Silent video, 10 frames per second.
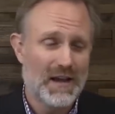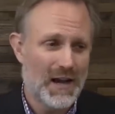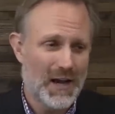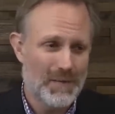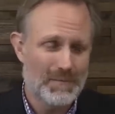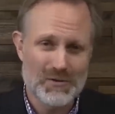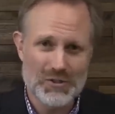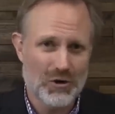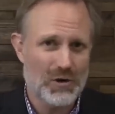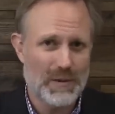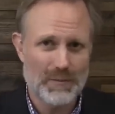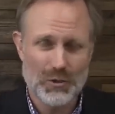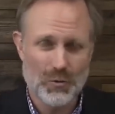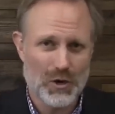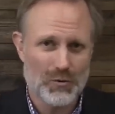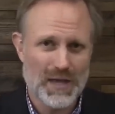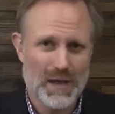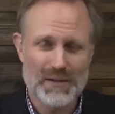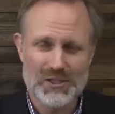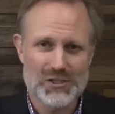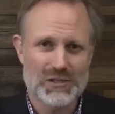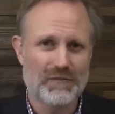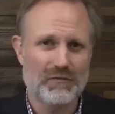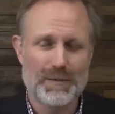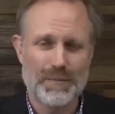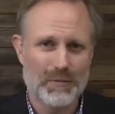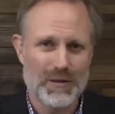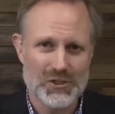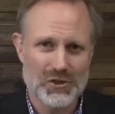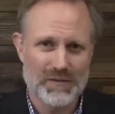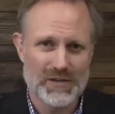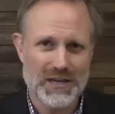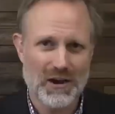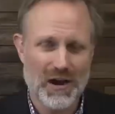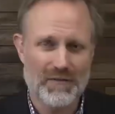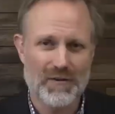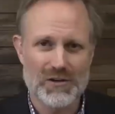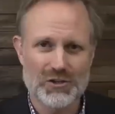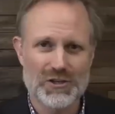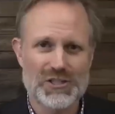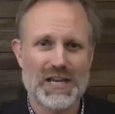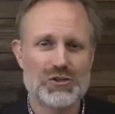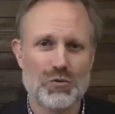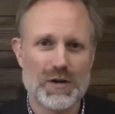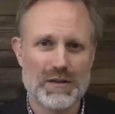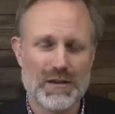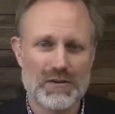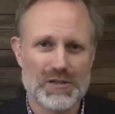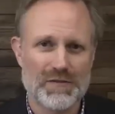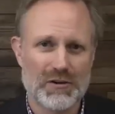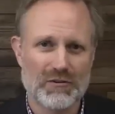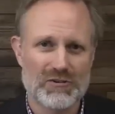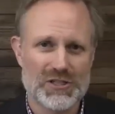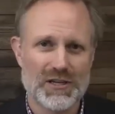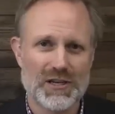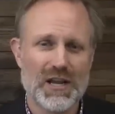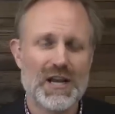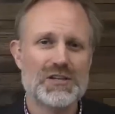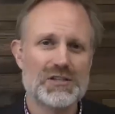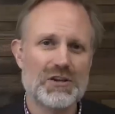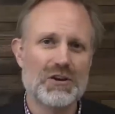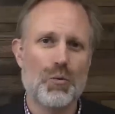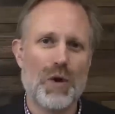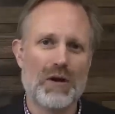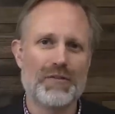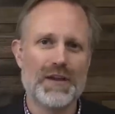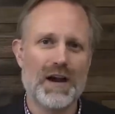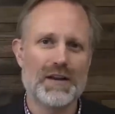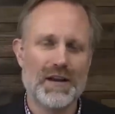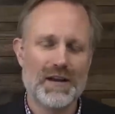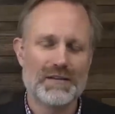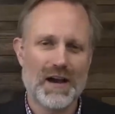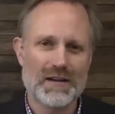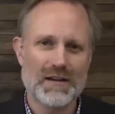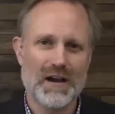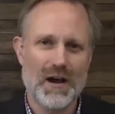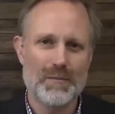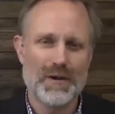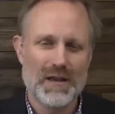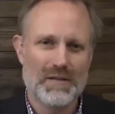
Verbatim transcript: Um, there's no commitment to work with them. It's just a free public service they offer. So to schedule one of those, if you're interested, just go to Wealthion dot com.